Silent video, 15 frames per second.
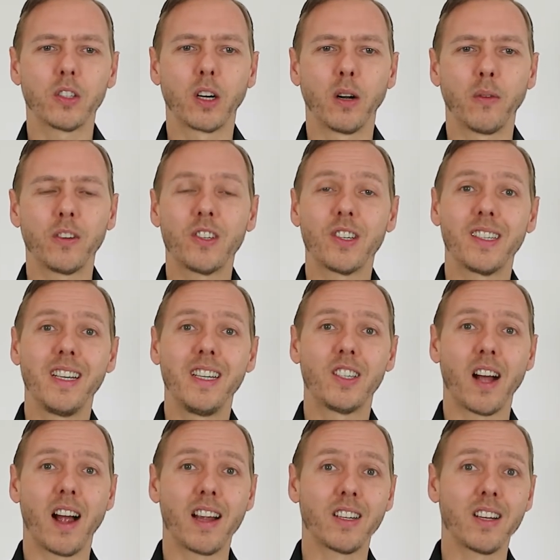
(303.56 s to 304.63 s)
service
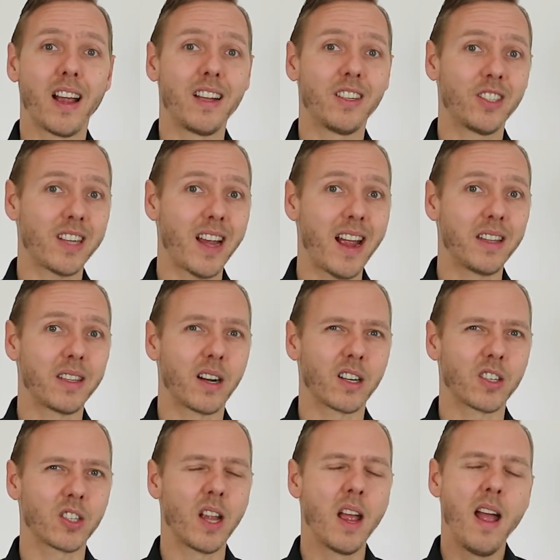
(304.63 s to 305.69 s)
design and
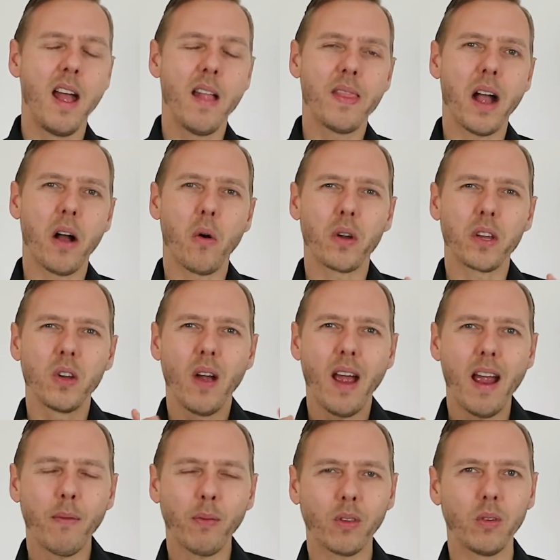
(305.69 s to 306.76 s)
standards. Now, you
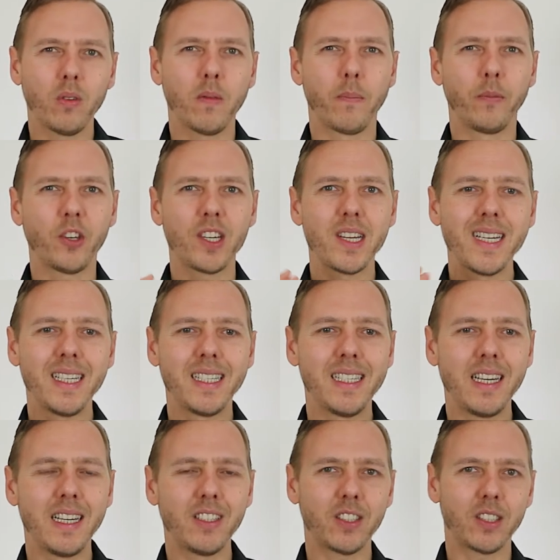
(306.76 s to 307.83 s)
have to see
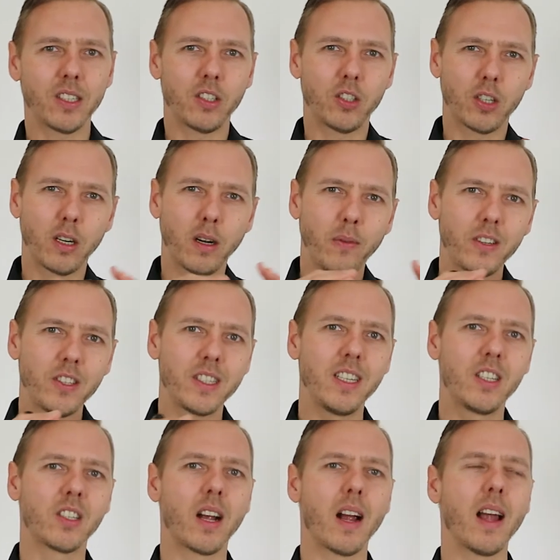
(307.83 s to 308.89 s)
this, the service
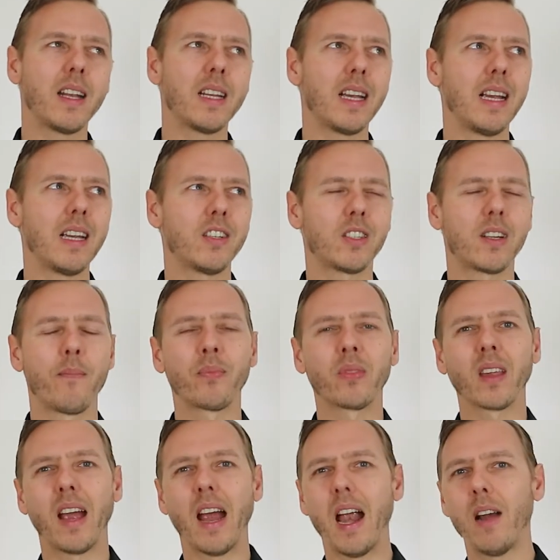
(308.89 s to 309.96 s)
design is
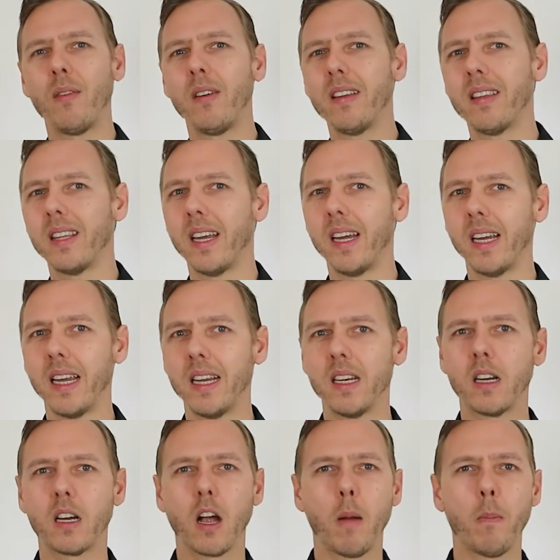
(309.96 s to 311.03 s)
everything in
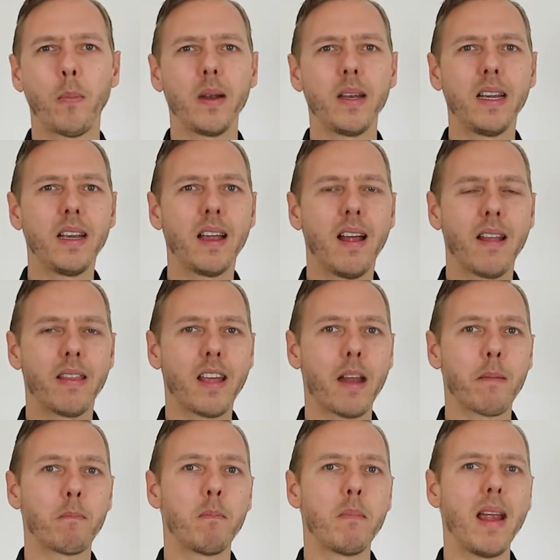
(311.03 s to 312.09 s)
the company
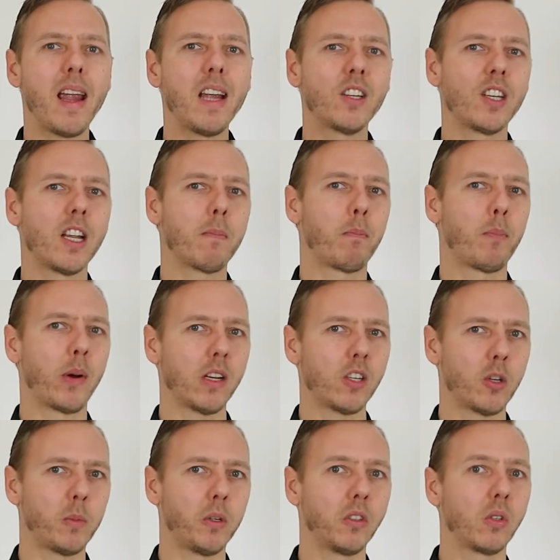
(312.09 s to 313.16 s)
that makes it
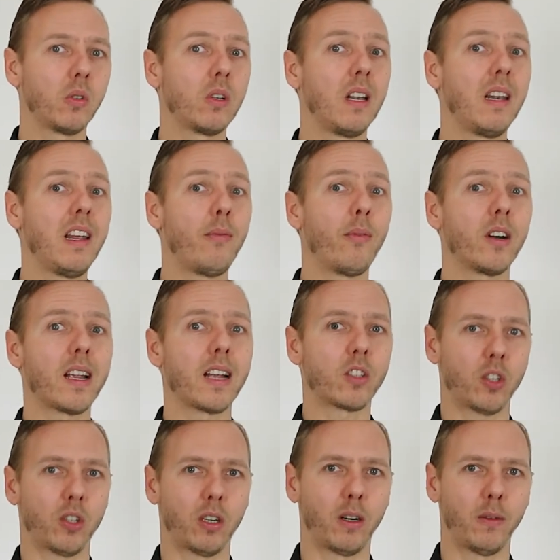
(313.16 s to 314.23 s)
possible to deliver that
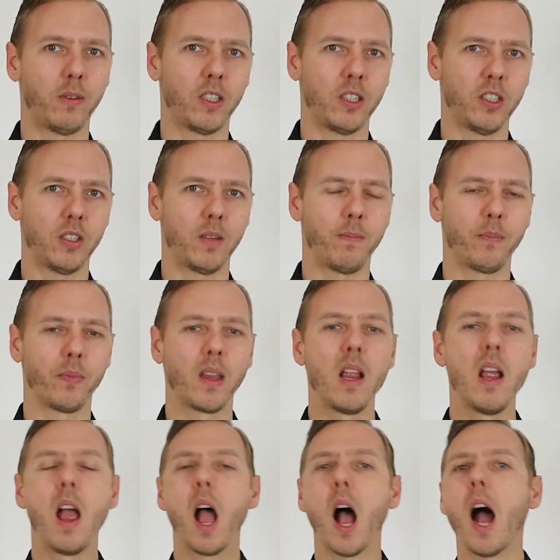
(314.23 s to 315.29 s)
service.
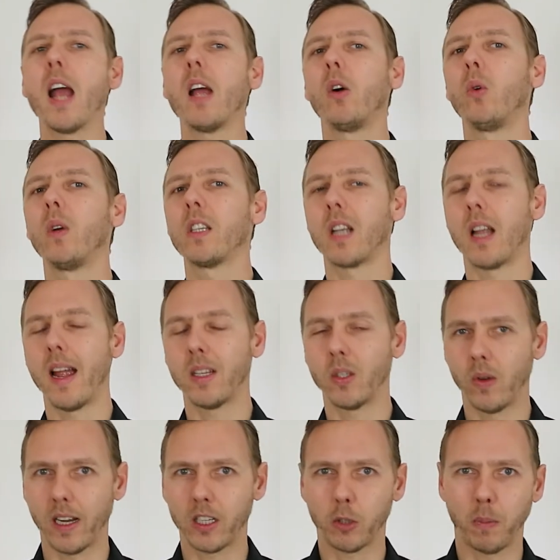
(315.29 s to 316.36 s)
I always like
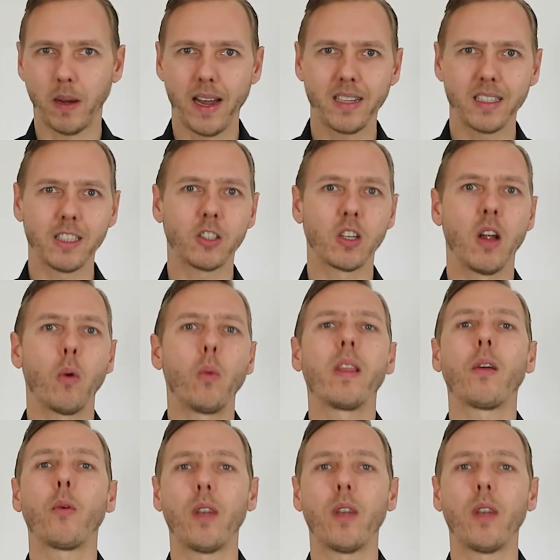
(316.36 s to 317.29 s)
to explain this with a